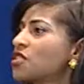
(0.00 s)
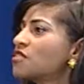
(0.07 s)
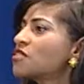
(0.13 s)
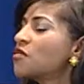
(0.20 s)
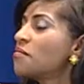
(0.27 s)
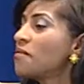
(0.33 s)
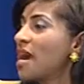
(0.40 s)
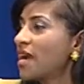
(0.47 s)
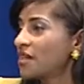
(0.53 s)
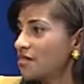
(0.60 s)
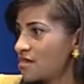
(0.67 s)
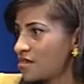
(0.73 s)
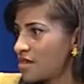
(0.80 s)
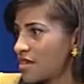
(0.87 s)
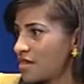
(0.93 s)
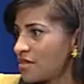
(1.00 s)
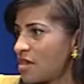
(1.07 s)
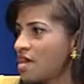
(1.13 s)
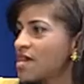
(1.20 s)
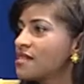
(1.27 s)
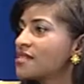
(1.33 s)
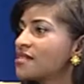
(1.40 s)
is the mindset.
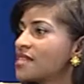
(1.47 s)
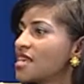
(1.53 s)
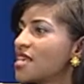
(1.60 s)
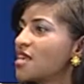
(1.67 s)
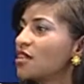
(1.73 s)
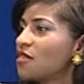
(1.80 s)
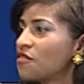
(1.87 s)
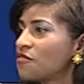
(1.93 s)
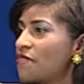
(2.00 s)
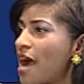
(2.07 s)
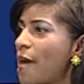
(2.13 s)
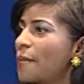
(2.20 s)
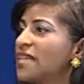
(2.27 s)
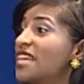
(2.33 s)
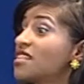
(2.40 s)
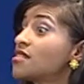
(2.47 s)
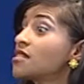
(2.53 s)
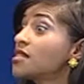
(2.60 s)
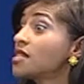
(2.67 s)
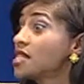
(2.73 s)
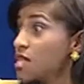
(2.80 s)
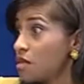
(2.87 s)
See the family as a
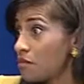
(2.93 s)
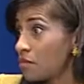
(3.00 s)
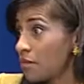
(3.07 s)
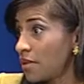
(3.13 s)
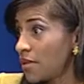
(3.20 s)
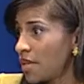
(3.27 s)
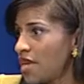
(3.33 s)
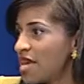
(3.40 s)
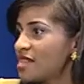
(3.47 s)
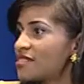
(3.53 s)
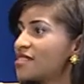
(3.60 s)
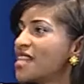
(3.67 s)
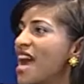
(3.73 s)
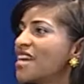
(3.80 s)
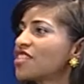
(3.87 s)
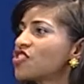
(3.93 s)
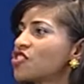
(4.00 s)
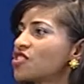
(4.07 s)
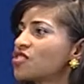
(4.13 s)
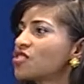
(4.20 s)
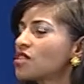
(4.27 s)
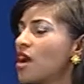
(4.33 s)
team. It's not
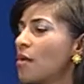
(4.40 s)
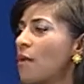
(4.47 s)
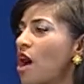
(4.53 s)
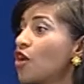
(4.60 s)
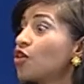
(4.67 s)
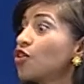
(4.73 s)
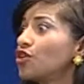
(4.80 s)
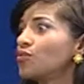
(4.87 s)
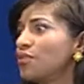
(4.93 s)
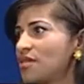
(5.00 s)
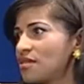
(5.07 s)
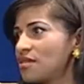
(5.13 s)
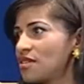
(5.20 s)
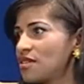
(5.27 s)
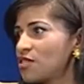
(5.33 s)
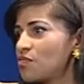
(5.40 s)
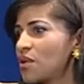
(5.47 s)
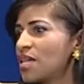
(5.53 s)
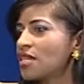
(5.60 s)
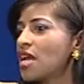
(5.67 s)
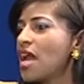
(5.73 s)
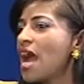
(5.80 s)
just about your business,
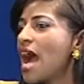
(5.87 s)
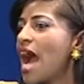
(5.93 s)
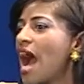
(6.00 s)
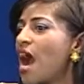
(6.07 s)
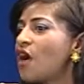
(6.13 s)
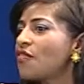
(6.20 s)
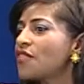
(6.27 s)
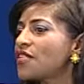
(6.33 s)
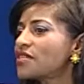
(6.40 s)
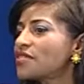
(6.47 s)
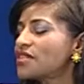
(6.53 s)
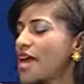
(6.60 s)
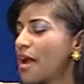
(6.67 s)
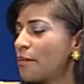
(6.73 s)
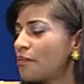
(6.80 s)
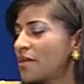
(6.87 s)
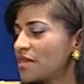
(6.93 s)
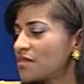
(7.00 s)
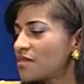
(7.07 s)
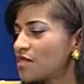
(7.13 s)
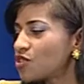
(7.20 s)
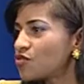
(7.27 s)
but how does that
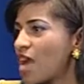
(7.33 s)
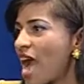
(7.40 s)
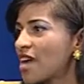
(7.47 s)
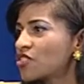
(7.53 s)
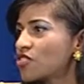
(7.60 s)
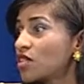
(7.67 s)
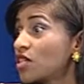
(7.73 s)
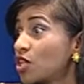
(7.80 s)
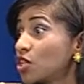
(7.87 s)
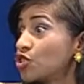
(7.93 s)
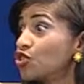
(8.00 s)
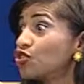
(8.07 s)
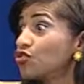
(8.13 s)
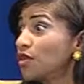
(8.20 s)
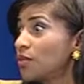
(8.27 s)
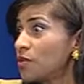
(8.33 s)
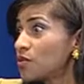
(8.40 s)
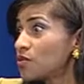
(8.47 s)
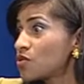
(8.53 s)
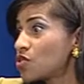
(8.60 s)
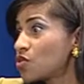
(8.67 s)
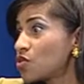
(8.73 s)
business actually
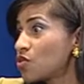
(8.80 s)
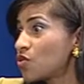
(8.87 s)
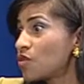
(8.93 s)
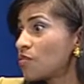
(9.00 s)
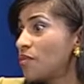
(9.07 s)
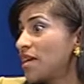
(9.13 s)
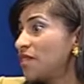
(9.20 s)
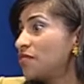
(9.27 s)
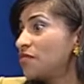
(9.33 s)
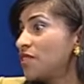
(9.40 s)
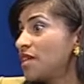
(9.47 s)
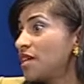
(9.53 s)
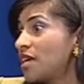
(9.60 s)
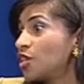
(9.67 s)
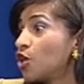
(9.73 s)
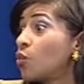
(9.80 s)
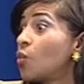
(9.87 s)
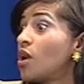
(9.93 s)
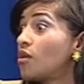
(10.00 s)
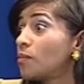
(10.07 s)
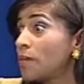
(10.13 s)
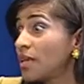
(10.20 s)
contribute to the benefit and the
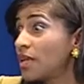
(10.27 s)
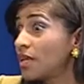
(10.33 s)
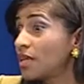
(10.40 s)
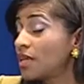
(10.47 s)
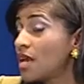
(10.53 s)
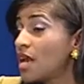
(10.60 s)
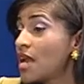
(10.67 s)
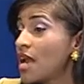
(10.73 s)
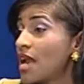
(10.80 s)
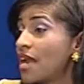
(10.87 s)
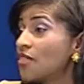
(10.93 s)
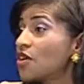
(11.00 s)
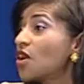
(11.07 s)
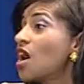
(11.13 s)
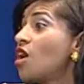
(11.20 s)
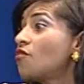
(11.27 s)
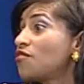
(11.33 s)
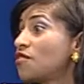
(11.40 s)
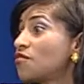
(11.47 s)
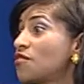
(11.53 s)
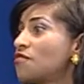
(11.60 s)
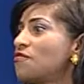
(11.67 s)
well-being and the health
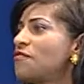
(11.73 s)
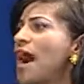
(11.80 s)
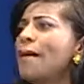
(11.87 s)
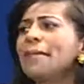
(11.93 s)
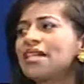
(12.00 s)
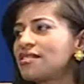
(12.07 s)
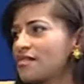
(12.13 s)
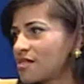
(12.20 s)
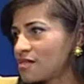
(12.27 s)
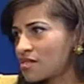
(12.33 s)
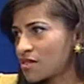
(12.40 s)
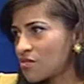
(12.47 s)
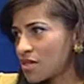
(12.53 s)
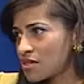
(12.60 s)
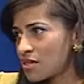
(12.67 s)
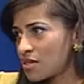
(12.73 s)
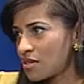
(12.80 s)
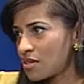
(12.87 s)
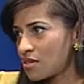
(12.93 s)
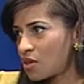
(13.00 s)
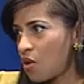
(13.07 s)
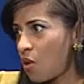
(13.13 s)
of the family system
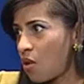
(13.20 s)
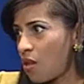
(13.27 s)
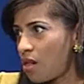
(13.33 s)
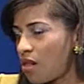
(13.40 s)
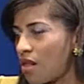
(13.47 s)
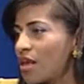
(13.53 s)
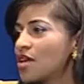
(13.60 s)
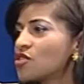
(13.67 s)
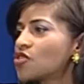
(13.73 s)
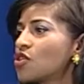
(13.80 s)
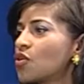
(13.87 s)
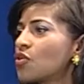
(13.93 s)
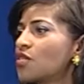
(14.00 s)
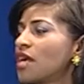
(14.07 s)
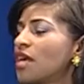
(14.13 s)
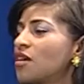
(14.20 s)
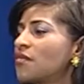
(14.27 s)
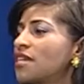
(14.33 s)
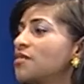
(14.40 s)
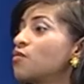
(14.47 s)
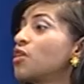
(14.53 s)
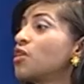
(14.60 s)
as a whole? So think of
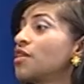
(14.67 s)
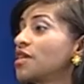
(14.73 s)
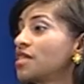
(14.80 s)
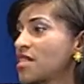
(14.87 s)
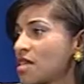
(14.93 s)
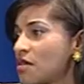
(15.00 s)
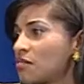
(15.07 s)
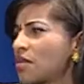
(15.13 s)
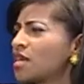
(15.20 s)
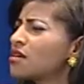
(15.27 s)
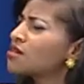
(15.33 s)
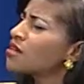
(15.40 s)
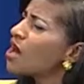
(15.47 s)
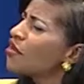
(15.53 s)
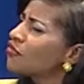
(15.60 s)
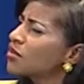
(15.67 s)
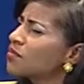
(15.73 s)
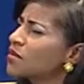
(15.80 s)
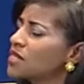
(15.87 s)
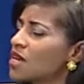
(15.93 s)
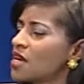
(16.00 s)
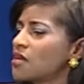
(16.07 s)
it, we are a team, because
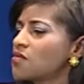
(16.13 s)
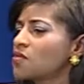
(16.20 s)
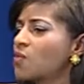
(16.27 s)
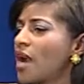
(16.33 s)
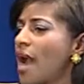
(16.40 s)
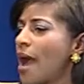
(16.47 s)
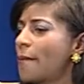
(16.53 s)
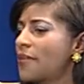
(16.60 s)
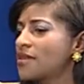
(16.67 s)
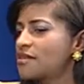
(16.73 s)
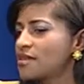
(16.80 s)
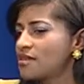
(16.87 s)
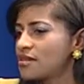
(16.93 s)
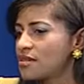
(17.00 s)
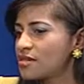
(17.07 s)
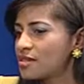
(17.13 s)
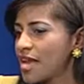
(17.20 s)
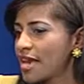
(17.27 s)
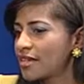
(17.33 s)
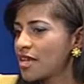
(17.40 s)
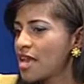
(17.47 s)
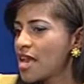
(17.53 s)
oftentimes what happens is
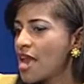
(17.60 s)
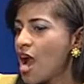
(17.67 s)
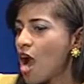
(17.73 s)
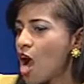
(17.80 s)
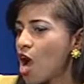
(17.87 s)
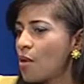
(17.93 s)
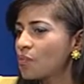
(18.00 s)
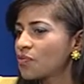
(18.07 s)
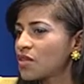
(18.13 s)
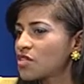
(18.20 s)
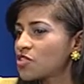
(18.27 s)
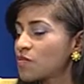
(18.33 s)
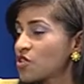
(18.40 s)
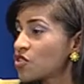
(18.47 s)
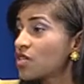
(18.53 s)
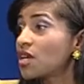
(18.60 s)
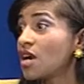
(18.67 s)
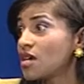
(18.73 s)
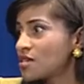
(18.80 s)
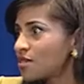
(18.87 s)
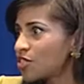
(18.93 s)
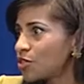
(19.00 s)
that, especially
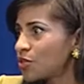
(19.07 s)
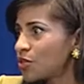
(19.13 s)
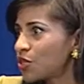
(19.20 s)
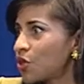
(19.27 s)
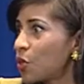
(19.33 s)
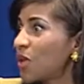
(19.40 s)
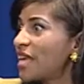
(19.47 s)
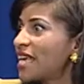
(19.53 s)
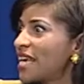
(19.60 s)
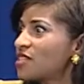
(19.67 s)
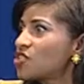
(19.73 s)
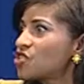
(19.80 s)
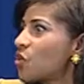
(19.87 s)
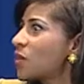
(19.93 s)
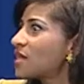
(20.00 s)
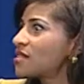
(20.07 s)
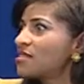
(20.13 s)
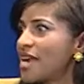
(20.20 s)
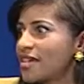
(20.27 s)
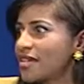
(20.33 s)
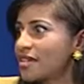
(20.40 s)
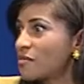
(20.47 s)
us entrepreneurs, we get so
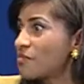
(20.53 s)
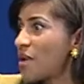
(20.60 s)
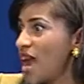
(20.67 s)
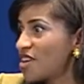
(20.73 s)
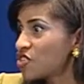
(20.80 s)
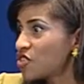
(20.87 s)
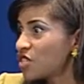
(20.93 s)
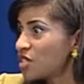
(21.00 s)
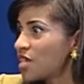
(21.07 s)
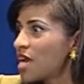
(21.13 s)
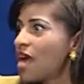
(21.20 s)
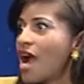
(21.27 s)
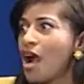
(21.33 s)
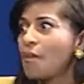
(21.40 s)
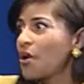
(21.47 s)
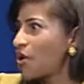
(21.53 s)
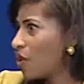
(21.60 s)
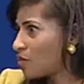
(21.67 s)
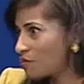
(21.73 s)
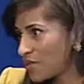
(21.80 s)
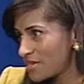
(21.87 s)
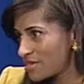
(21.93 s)
excited and passionate about
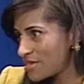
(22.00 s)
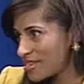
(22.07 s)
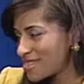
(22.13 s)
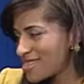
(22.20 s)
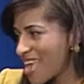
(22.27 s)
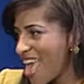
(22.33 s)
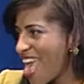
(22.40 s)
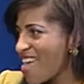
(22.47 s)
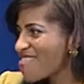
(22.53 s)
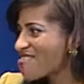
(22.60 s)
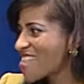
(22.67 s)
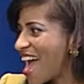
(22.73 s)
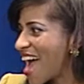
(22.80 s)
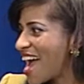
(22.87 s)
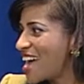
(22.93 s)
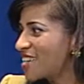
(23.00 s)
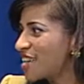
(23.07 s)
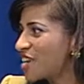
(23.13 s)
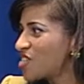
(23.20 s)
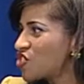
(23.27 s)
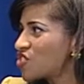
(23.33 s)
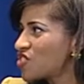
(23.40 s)
our business that
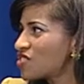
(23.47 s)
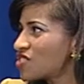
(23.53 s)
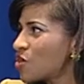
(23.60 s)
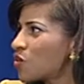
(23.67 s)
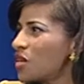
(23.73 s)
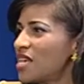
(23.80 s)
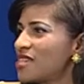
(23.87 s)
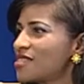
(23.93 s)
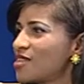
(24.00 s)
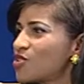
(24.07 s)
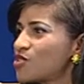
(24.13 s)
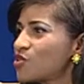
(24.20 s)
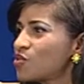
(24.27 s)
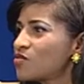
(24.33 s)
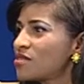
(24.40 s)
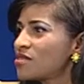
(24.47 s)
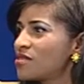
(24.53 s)
it's just so easy to